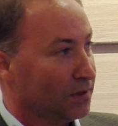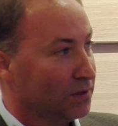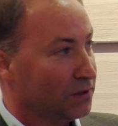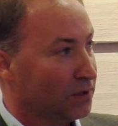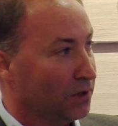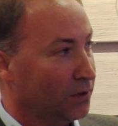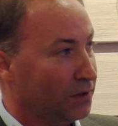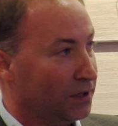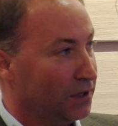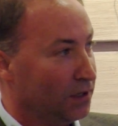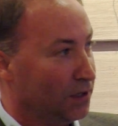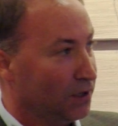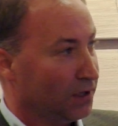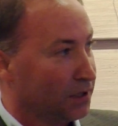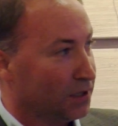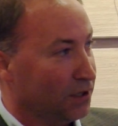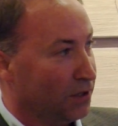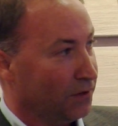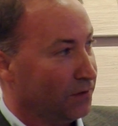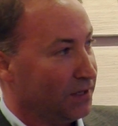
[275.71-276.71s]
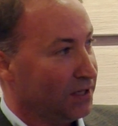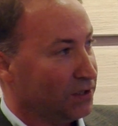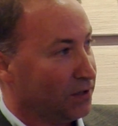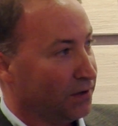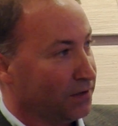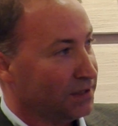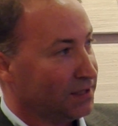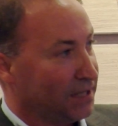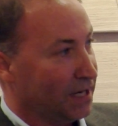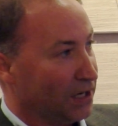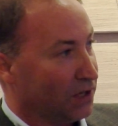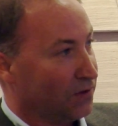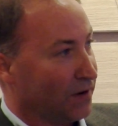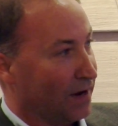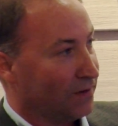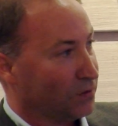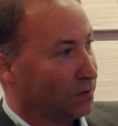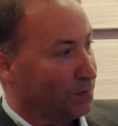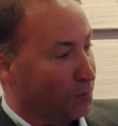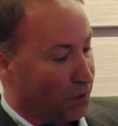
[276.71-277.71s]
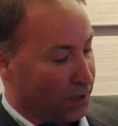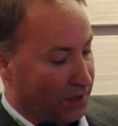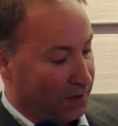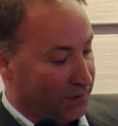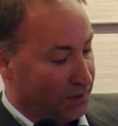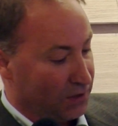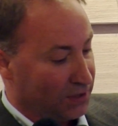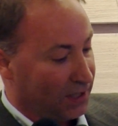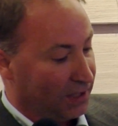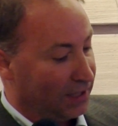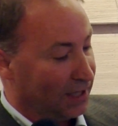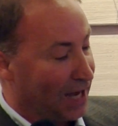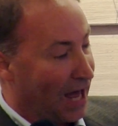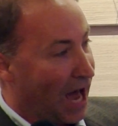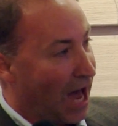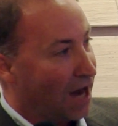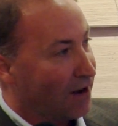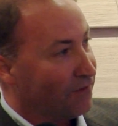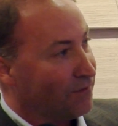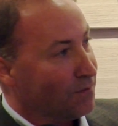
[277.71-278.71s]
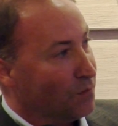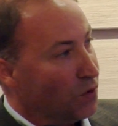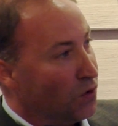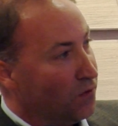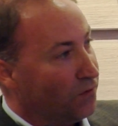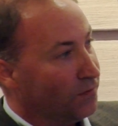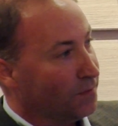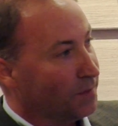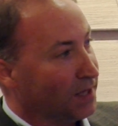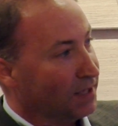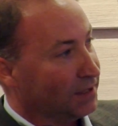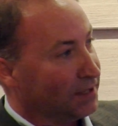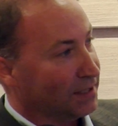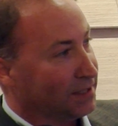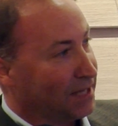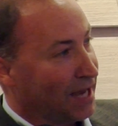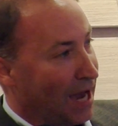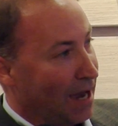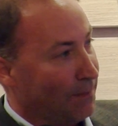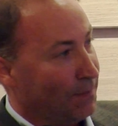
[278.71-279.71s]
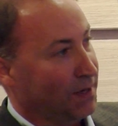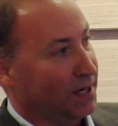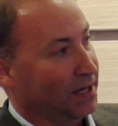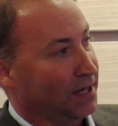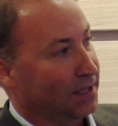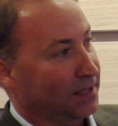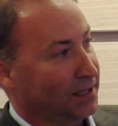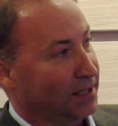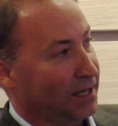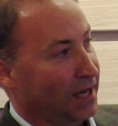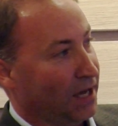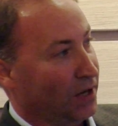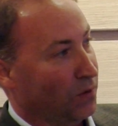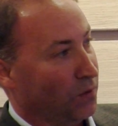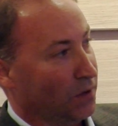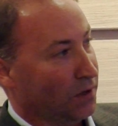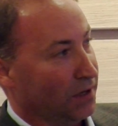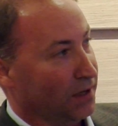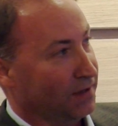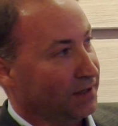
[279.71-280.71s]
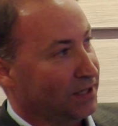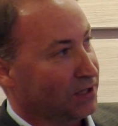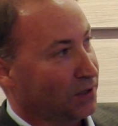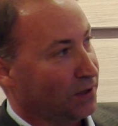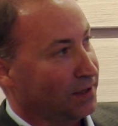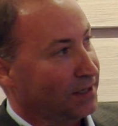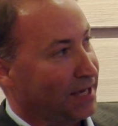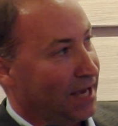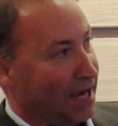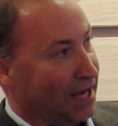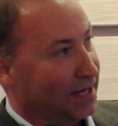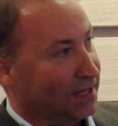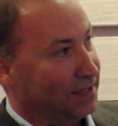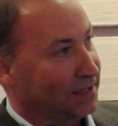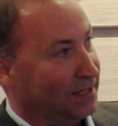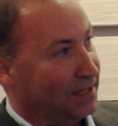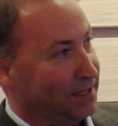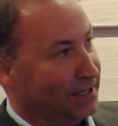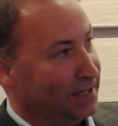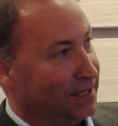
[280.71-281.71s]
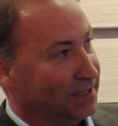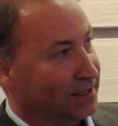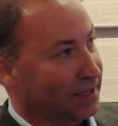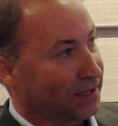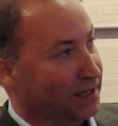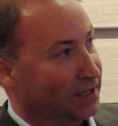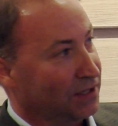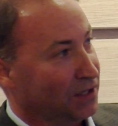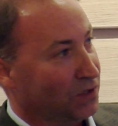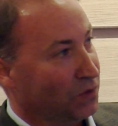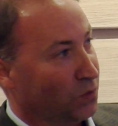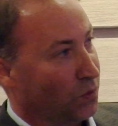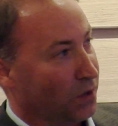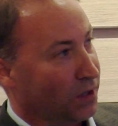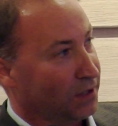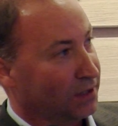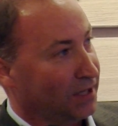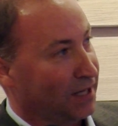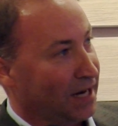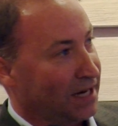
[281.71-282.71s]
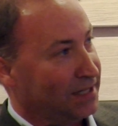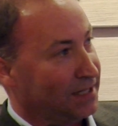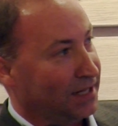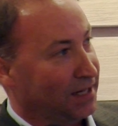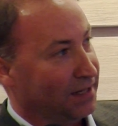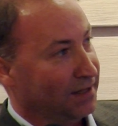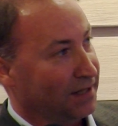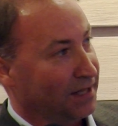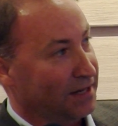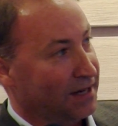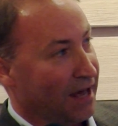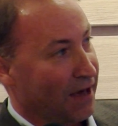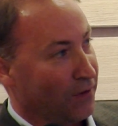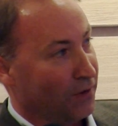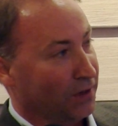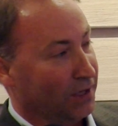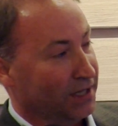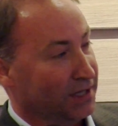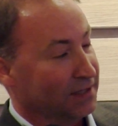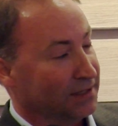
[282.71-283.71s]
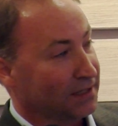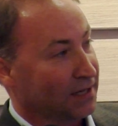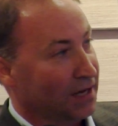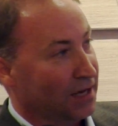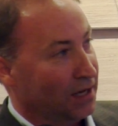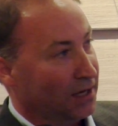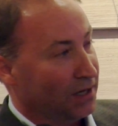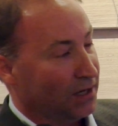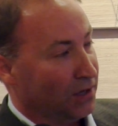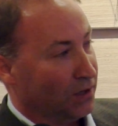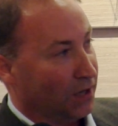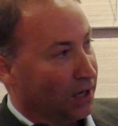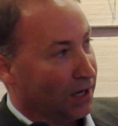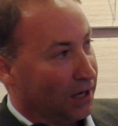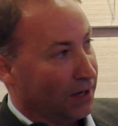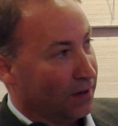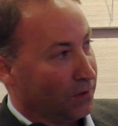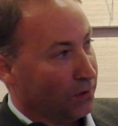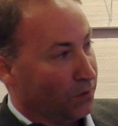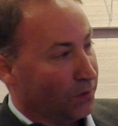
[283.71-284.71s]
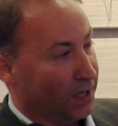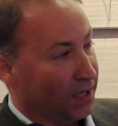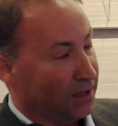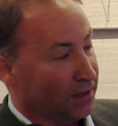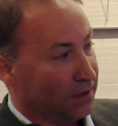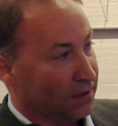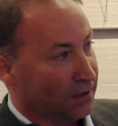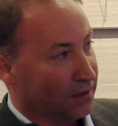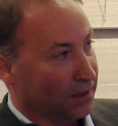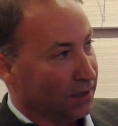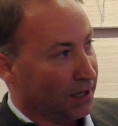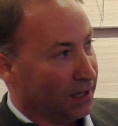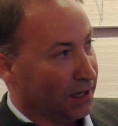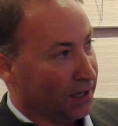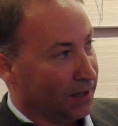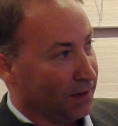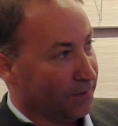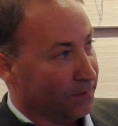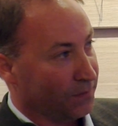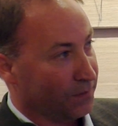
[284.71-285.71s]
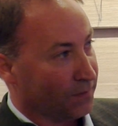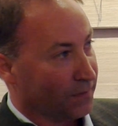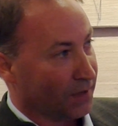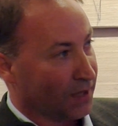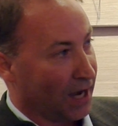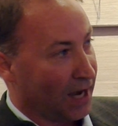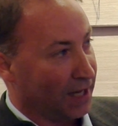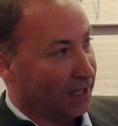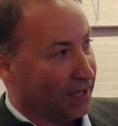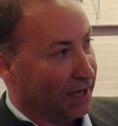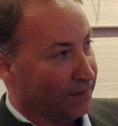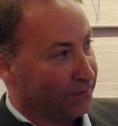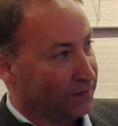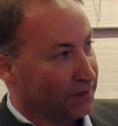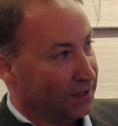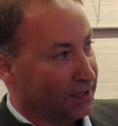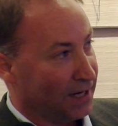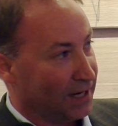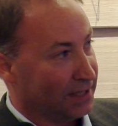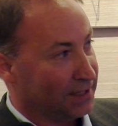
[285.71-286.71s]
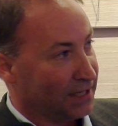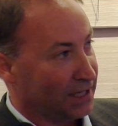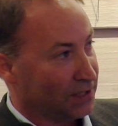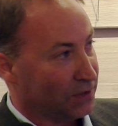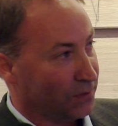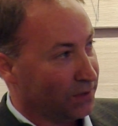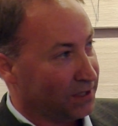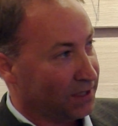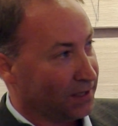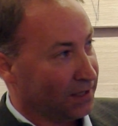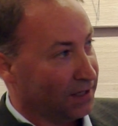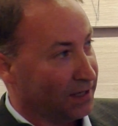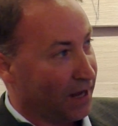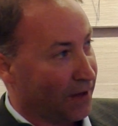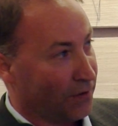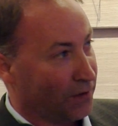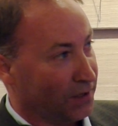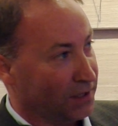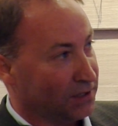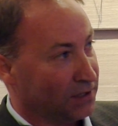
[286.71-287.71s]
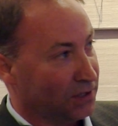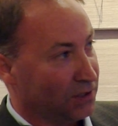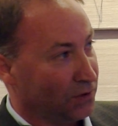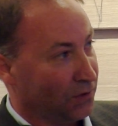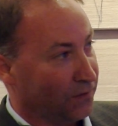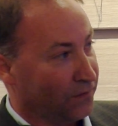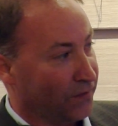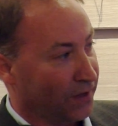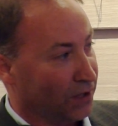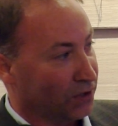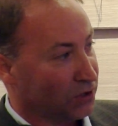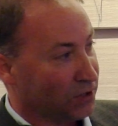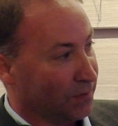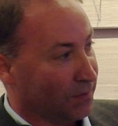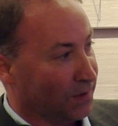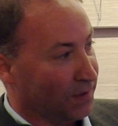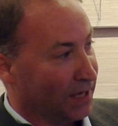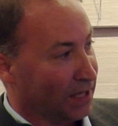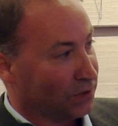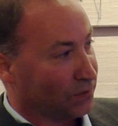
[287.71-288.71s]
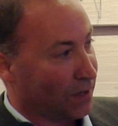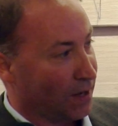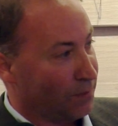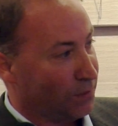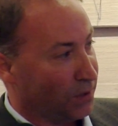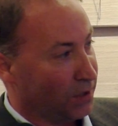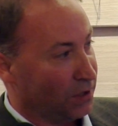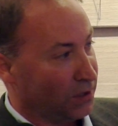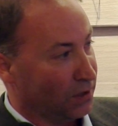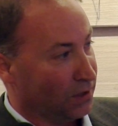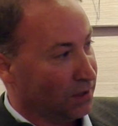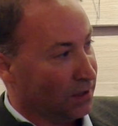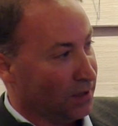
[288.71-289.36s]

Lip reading: So you look, you know, these are stent grafts we put in. There's a lot of movement that's happening in the aorta. These are gated CTs, and this is work that I did in the Netherlands when I left the United States and went to the Netherlands to do a fellowship, and that's why I put